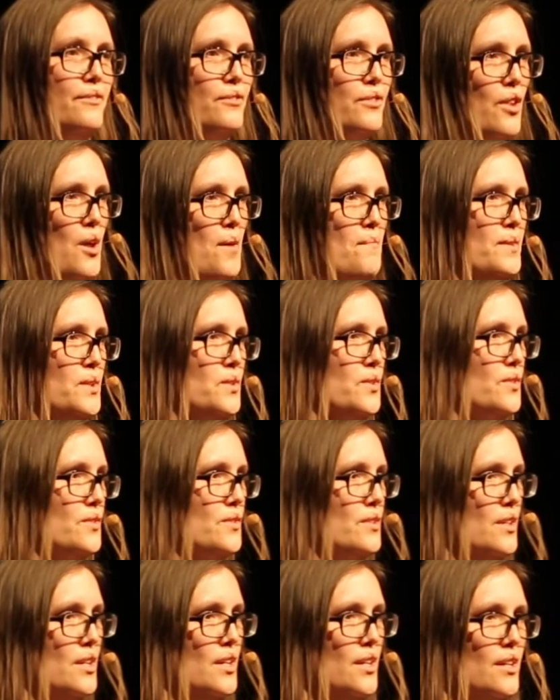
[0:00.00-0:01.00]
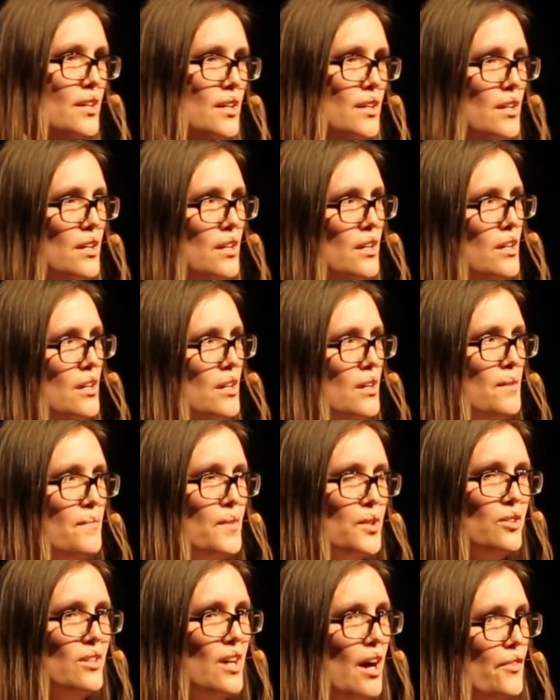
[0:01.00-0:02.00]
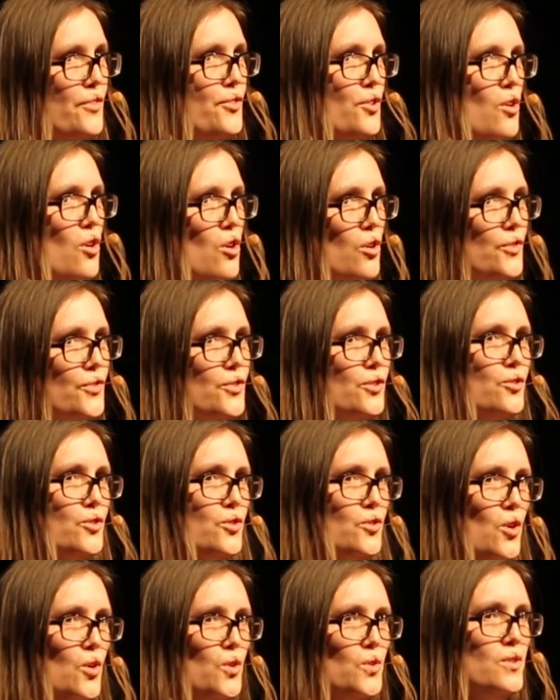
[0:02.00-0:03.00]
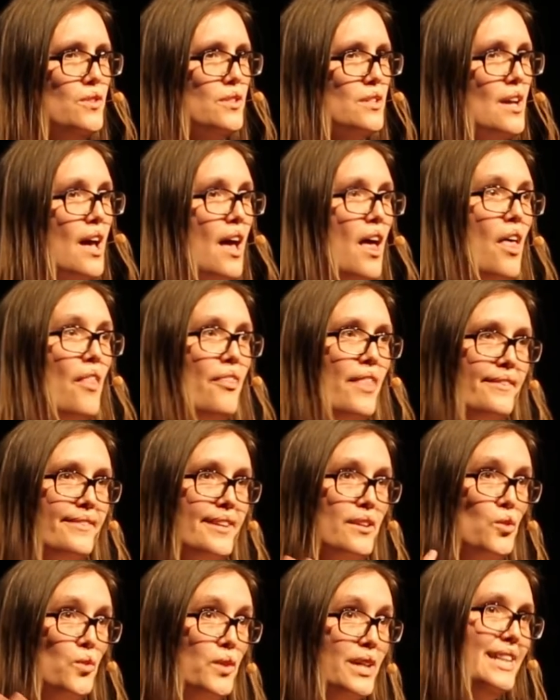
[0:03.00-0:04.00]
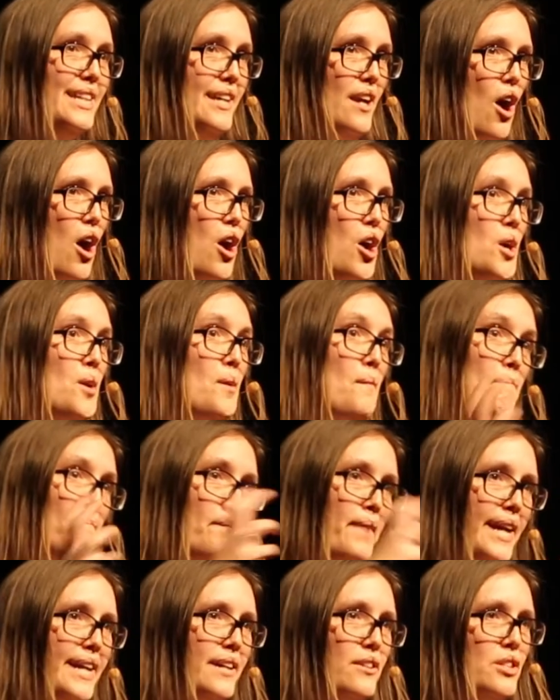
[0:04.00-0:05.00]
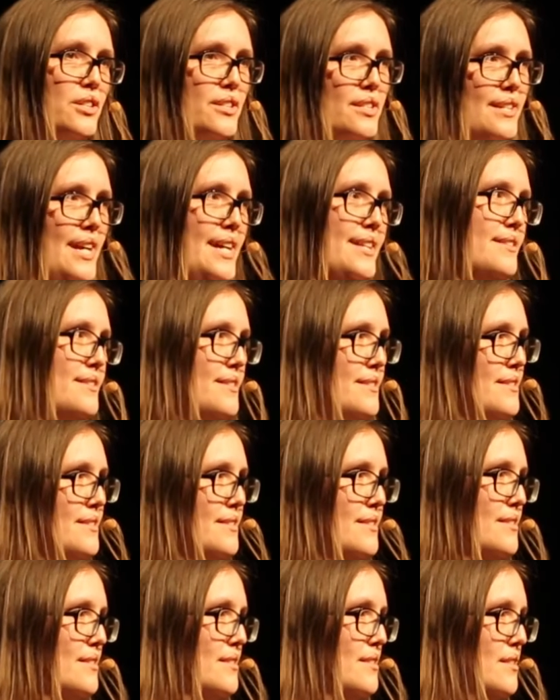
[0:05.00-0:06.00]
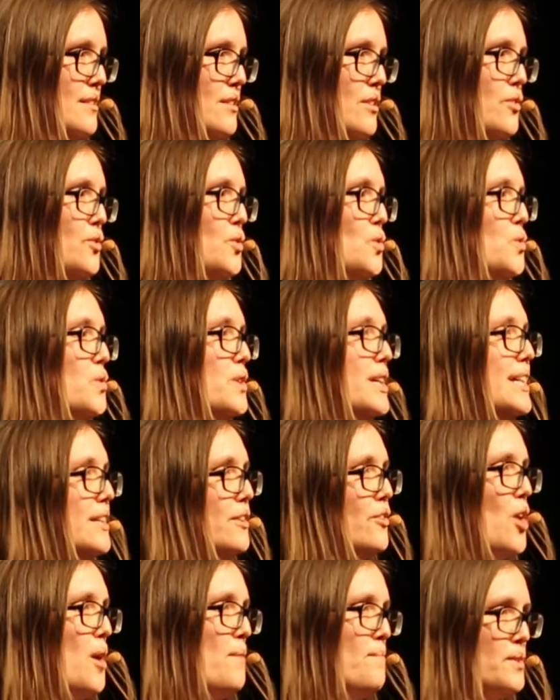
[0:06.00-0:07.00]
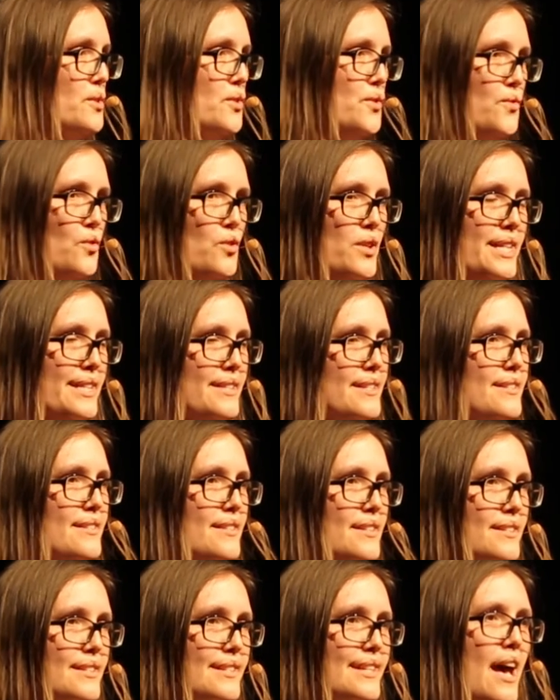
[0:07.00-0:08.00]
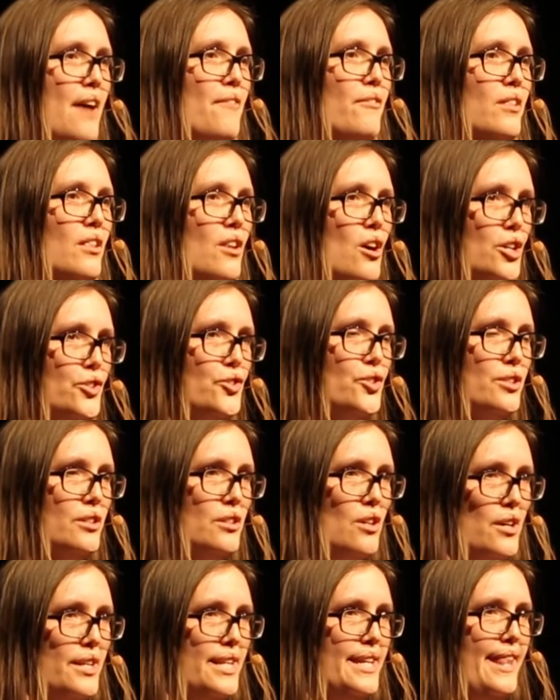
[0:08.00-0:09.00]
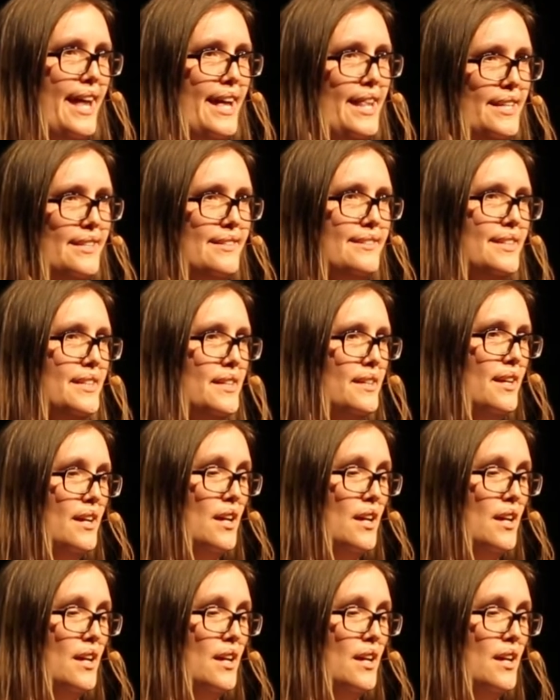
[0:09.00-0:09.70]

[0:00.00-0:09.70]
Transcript: even numbers. But Cantor also showed that there really are bigger sets. The real numbers, for instance, have a larger cardinality.